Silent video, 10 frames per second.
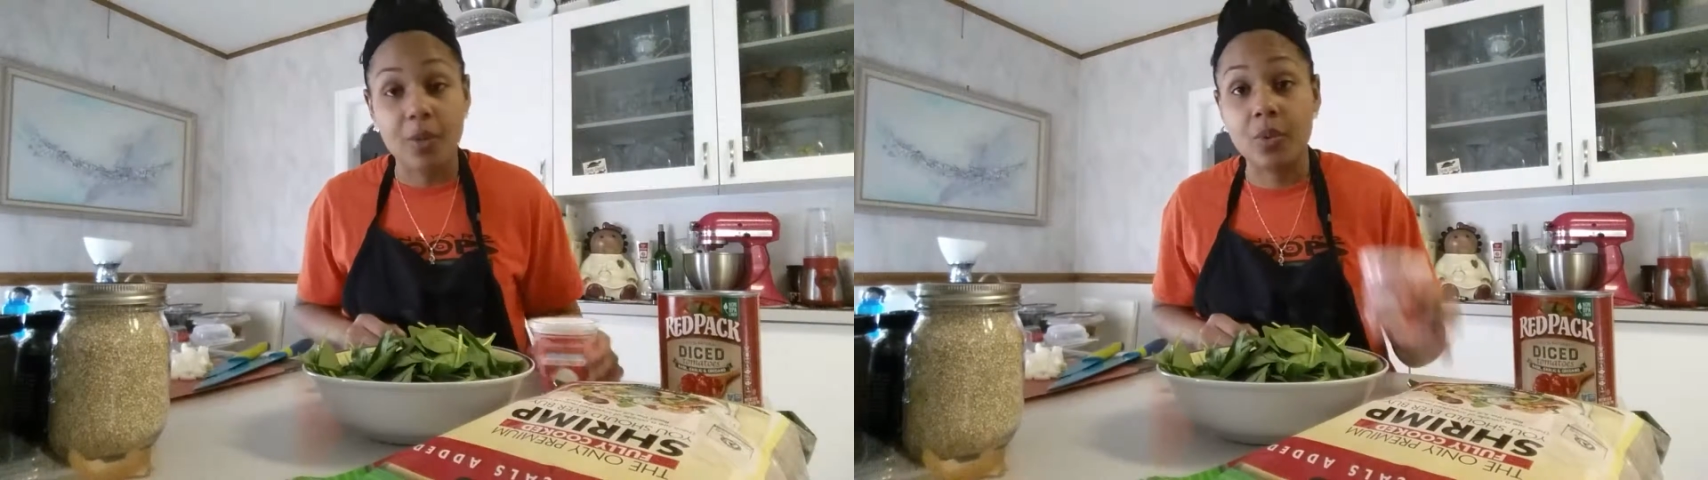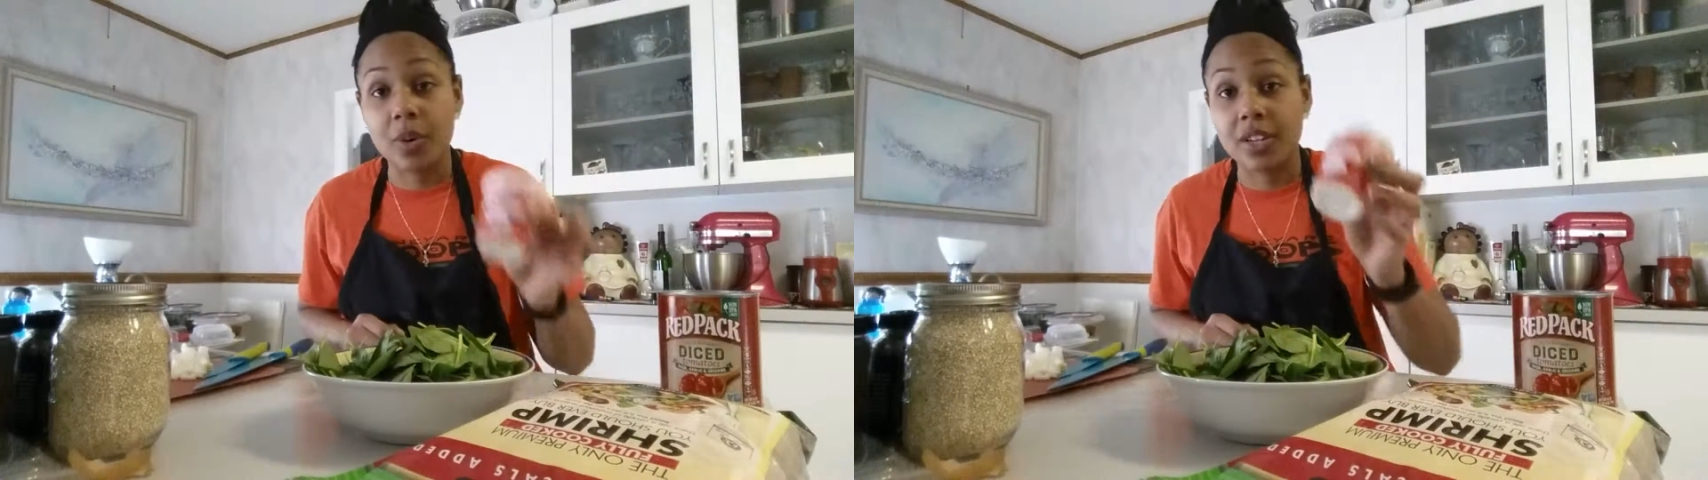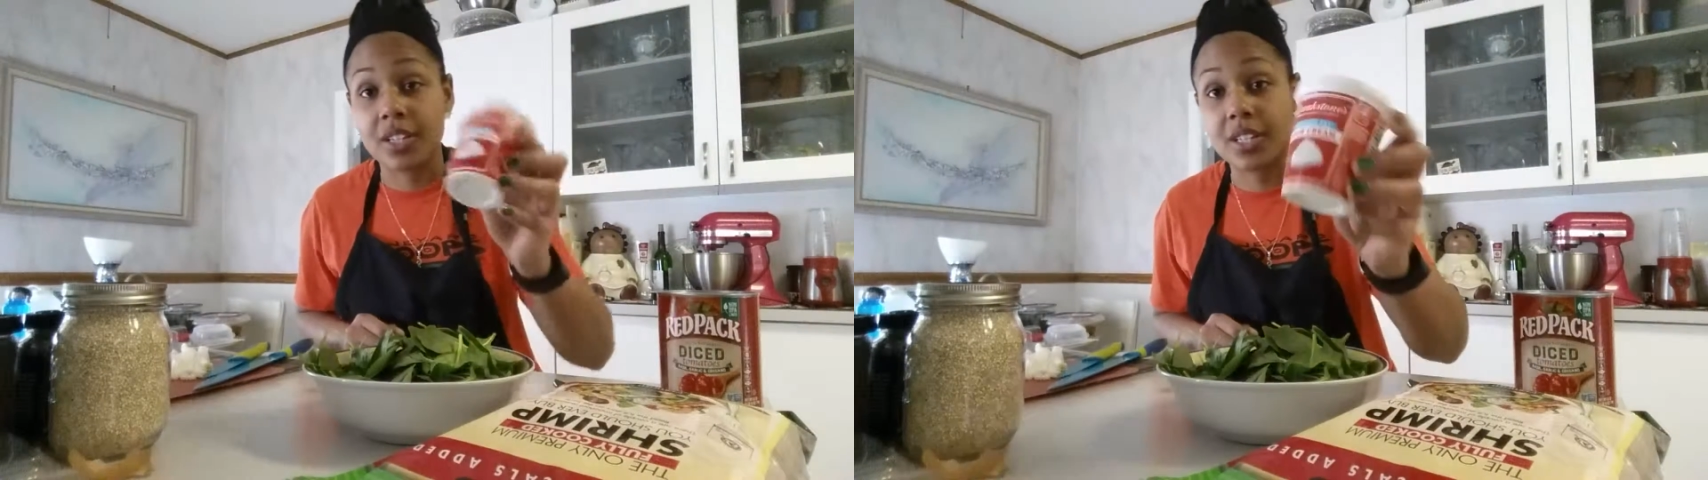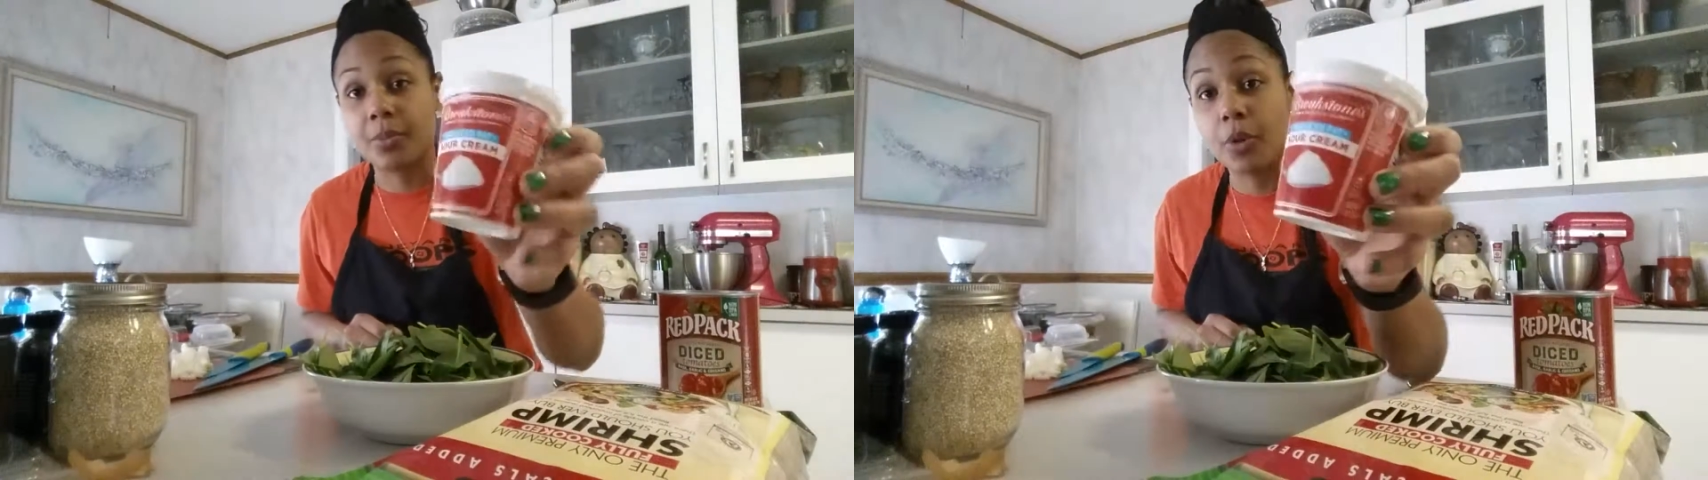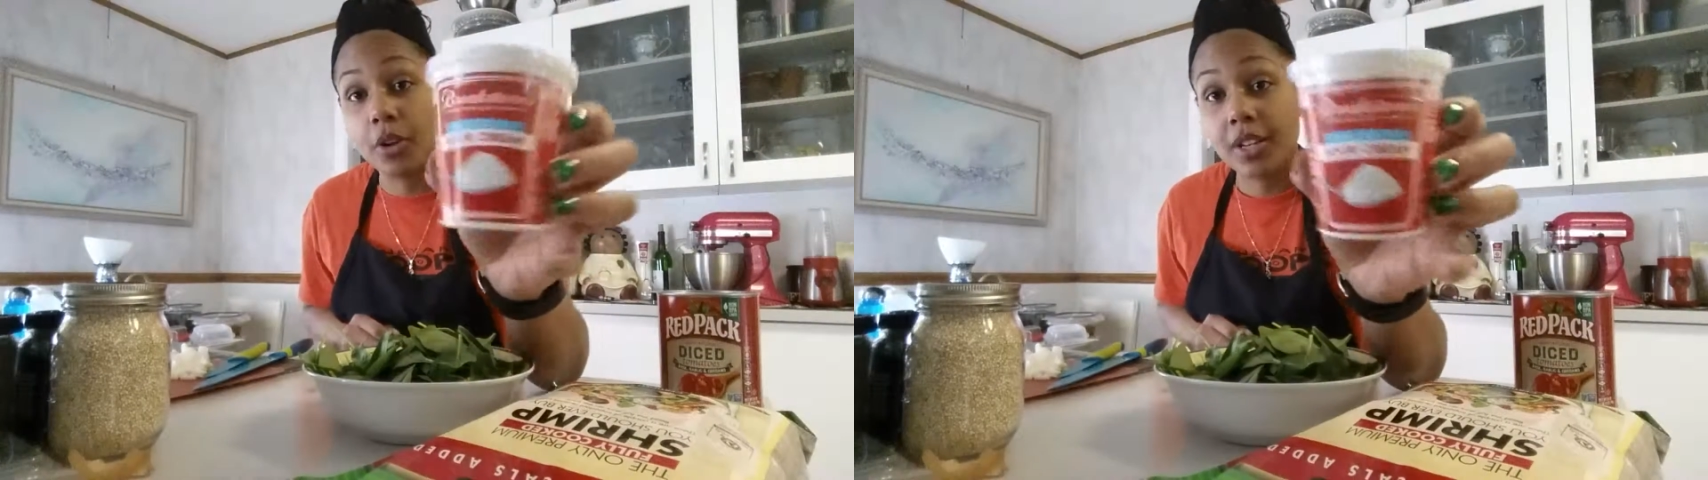We want a
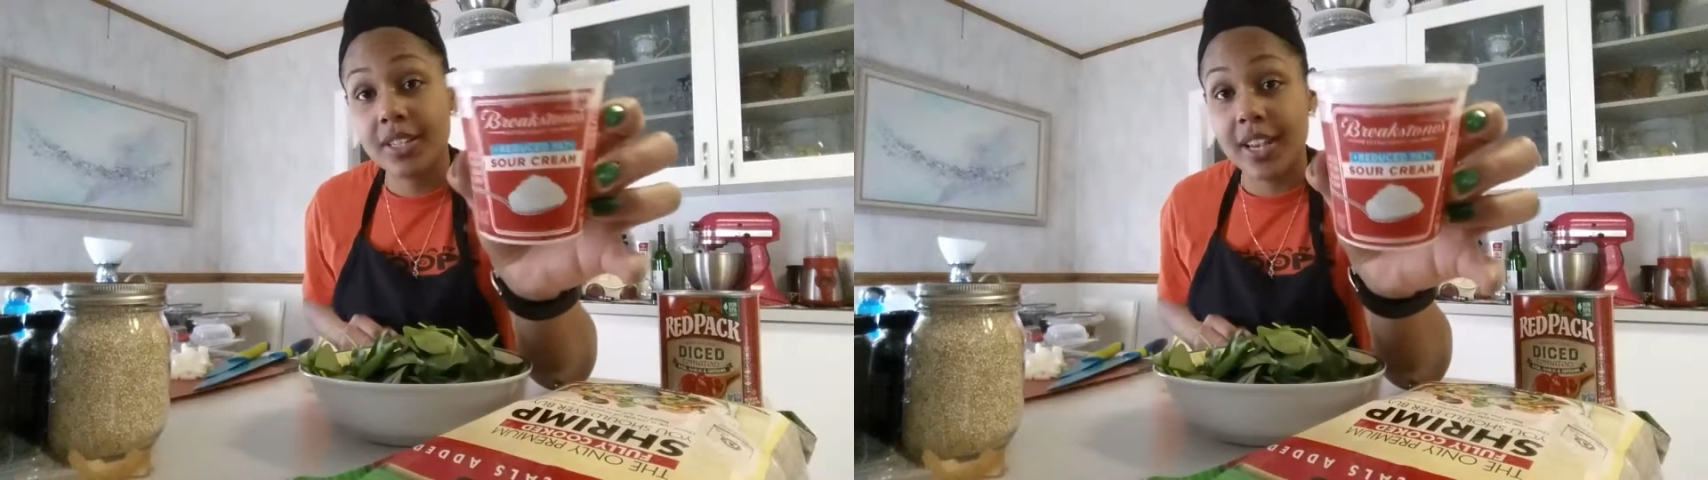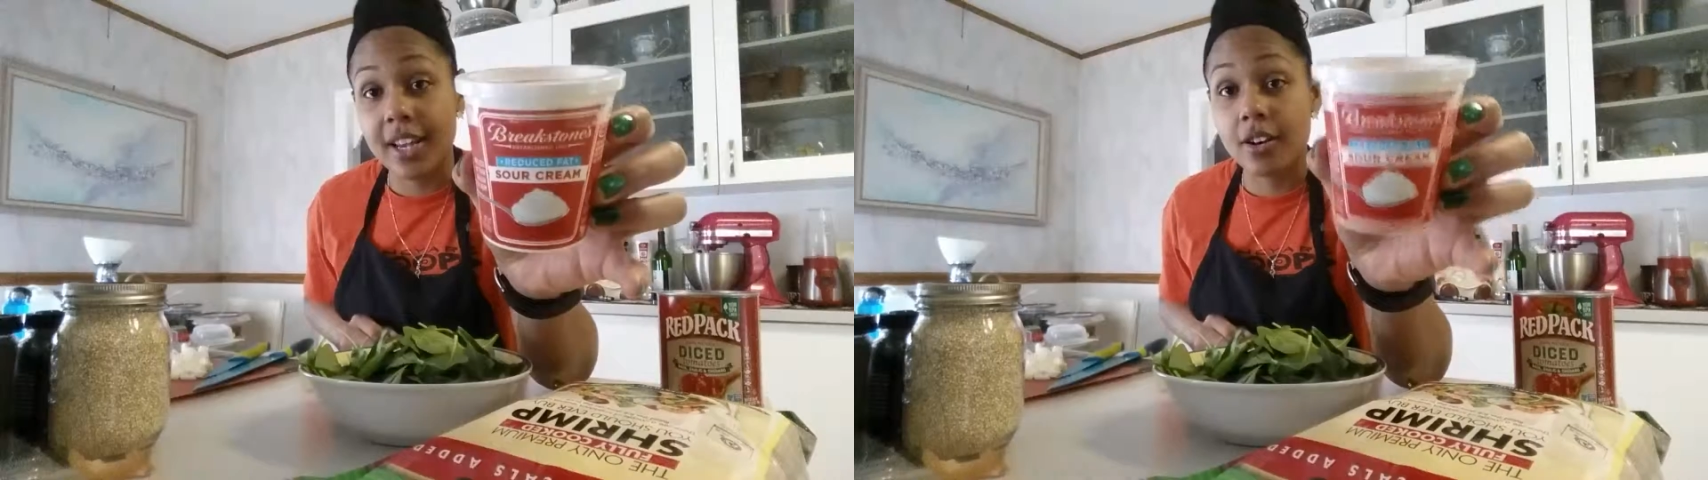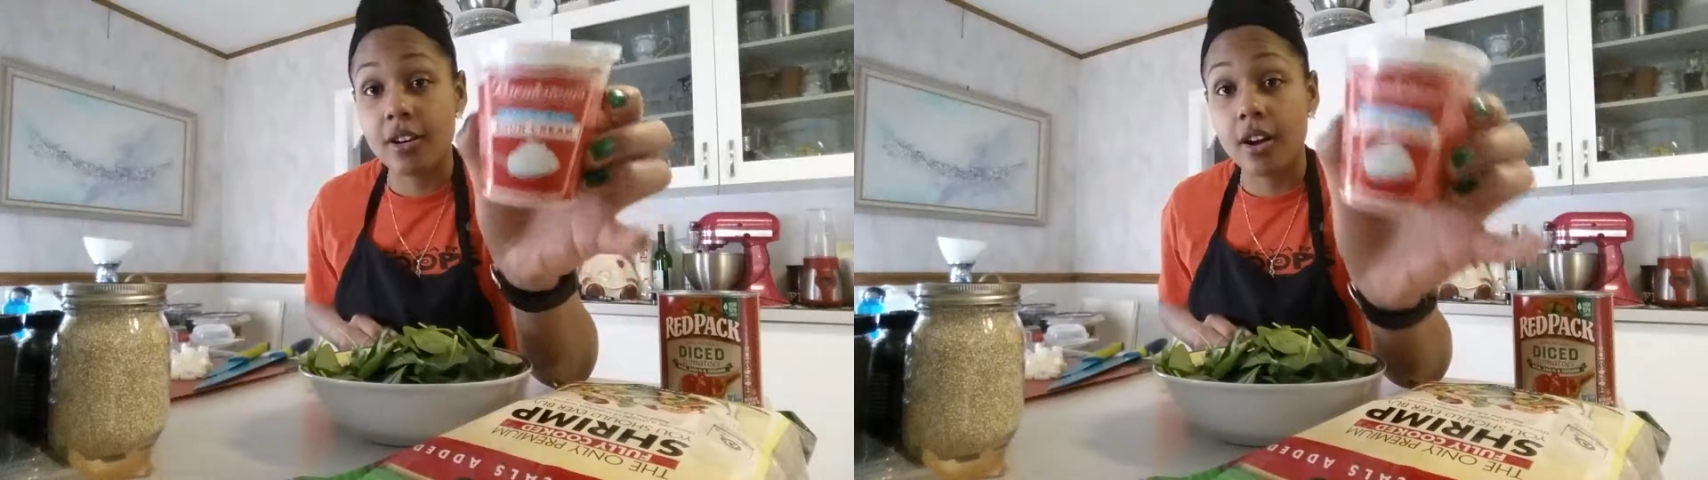small container